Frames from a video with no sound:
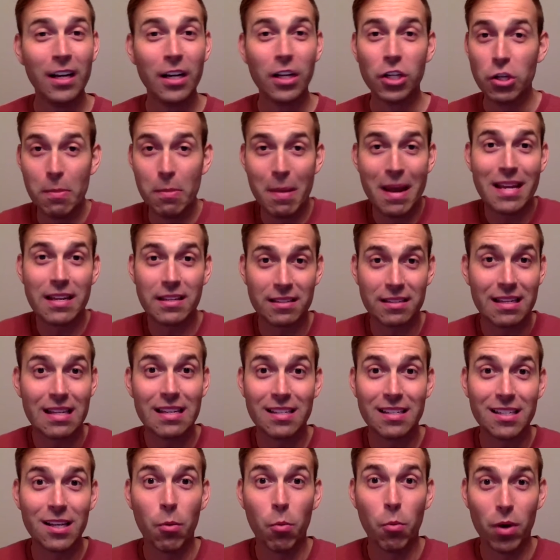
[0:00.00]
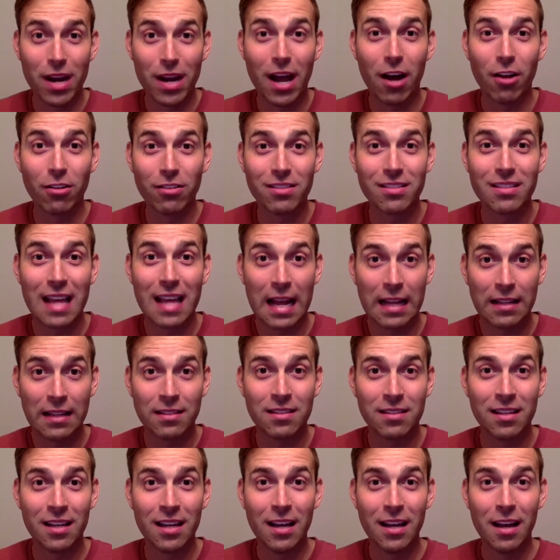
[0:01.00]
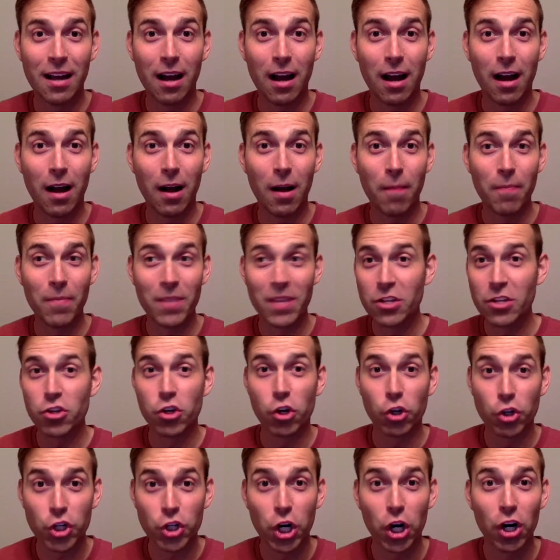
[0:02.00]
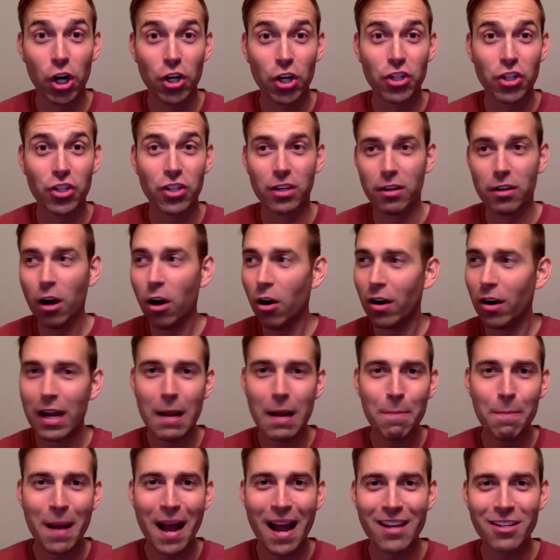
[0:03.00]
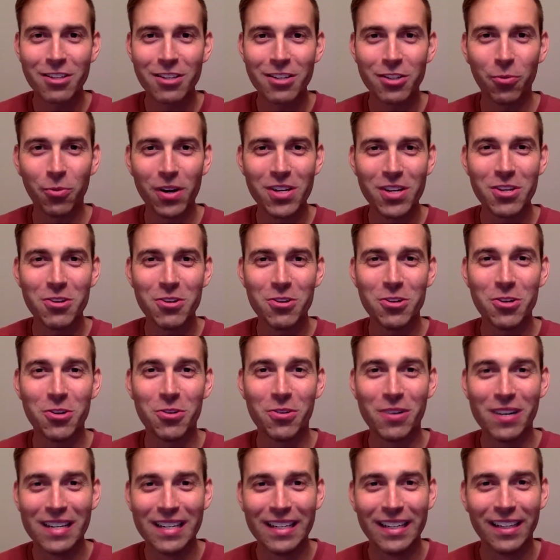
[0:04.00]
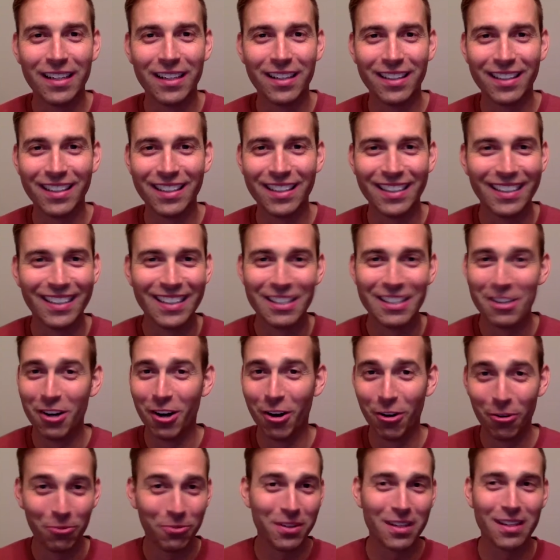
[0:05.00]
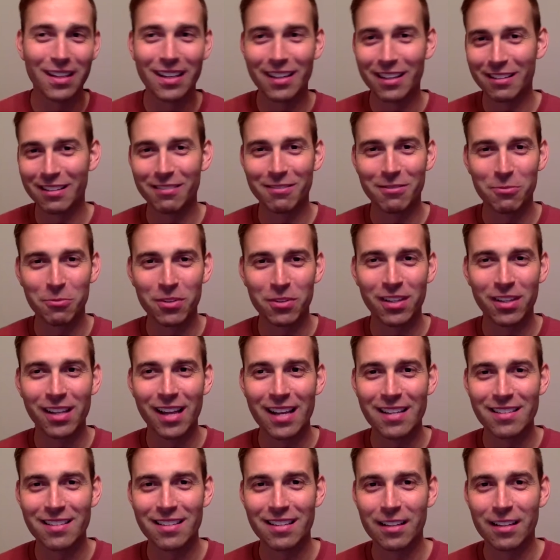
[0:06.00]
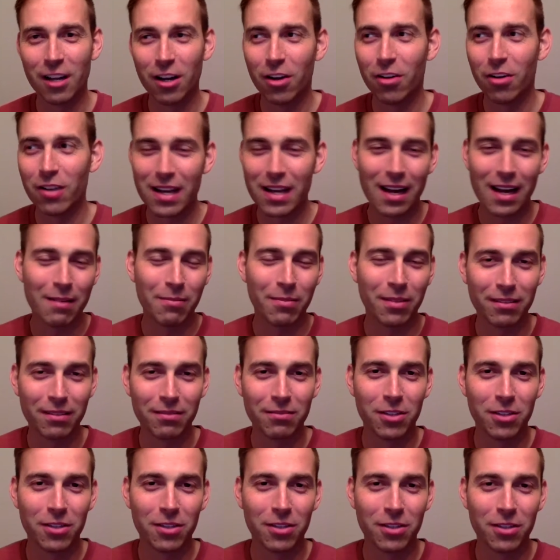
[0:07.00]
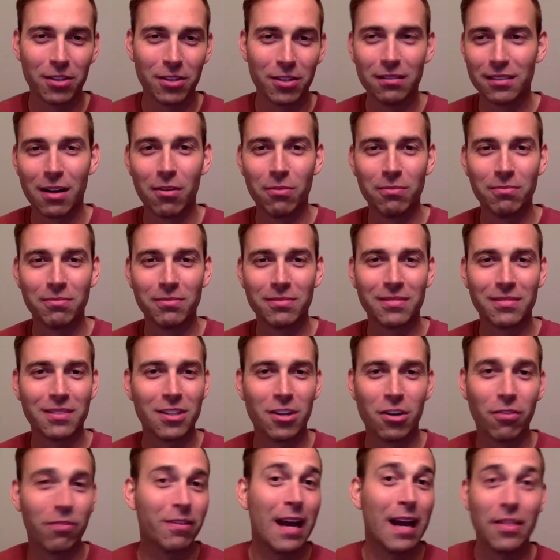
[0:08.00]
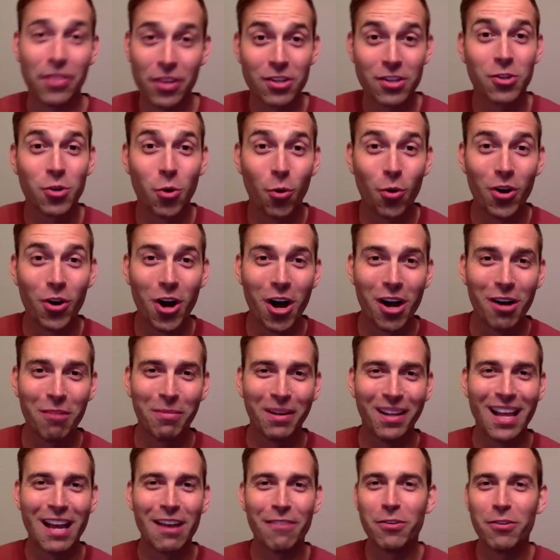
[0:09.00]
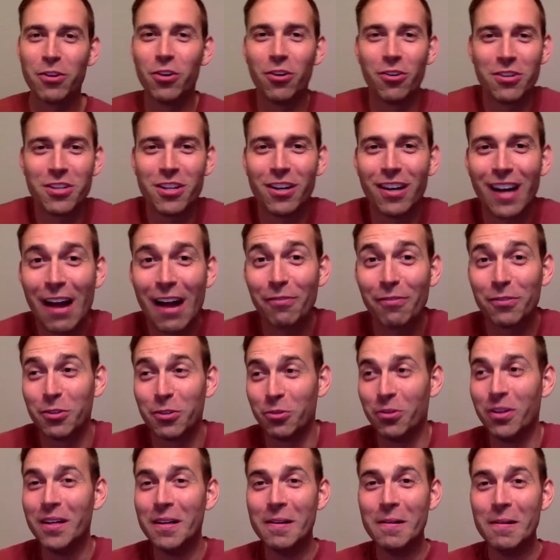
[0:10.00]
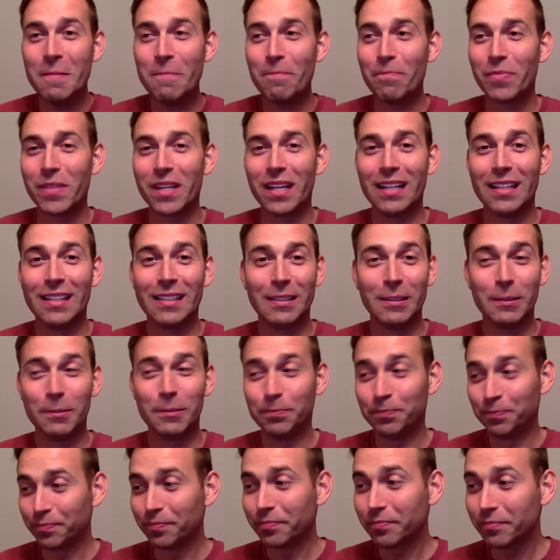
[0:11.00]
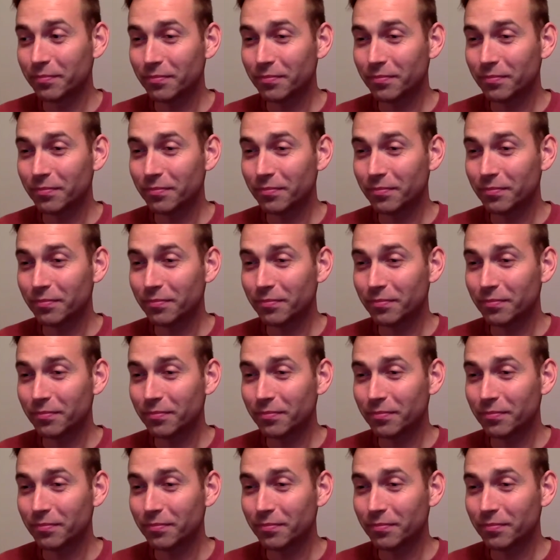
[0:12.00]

you may see someone else that's um, in your church and oh hey pastor what are you doing here and you know realize, realizing oh yeah I'm, well, I'm um, you know have got this going on in my life you don't you don't have to um,